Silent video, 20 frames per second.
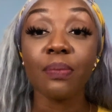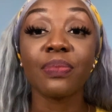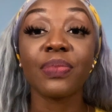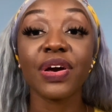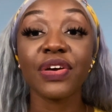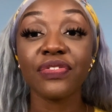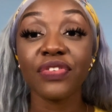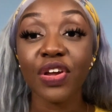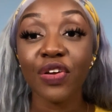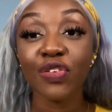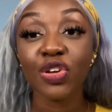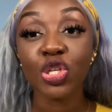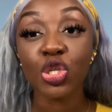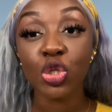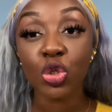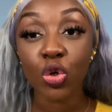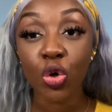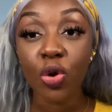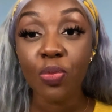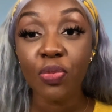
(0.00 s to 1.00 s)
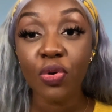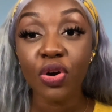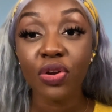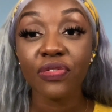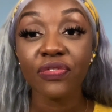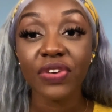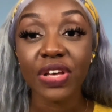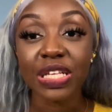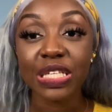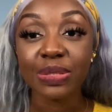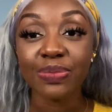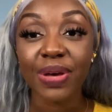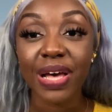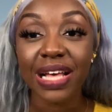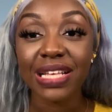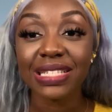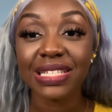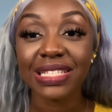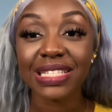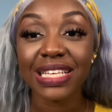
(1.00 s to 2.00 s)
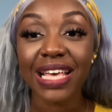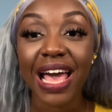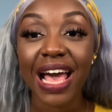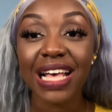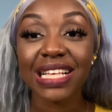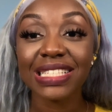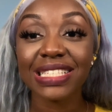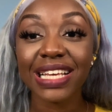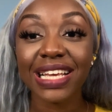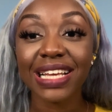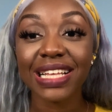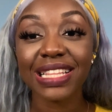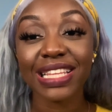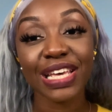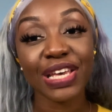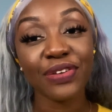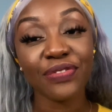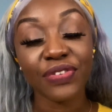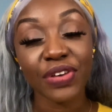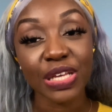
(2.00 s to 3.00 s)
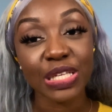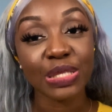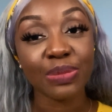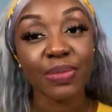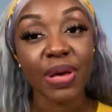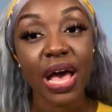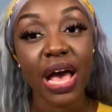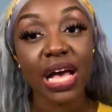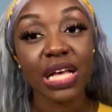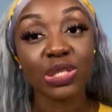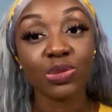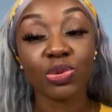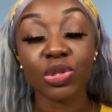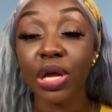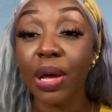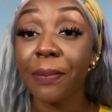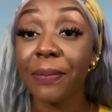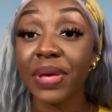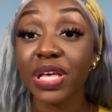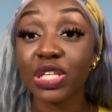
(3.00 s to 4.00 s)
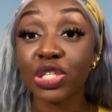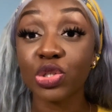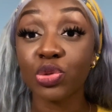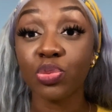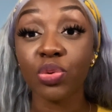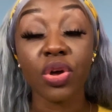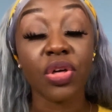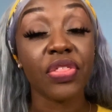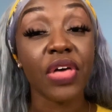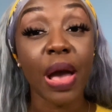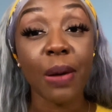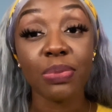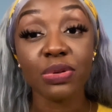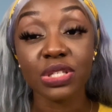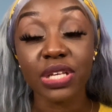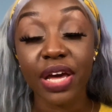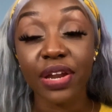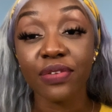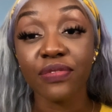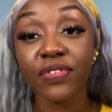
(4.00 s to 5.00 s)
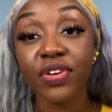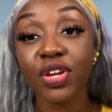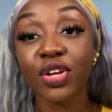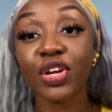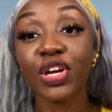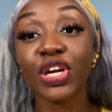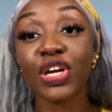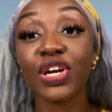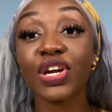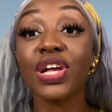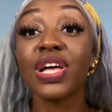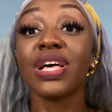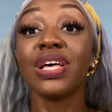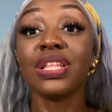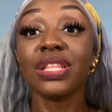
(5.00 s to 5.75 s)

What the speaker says: My favorite store-bought face mask is the Aztec clay face mask, which I mix with apple cider vinegar.